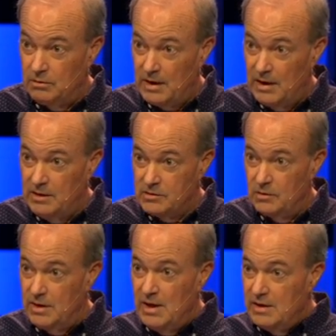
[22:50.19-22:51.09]
okay?
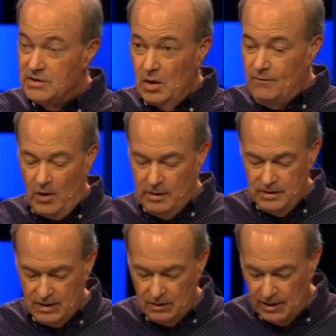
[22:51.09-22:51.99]
So it's all
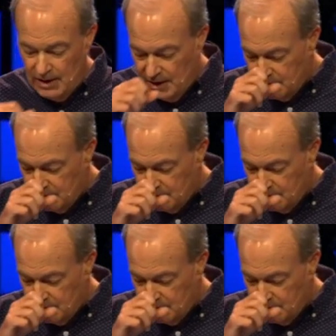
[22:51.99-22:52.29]
voluntary.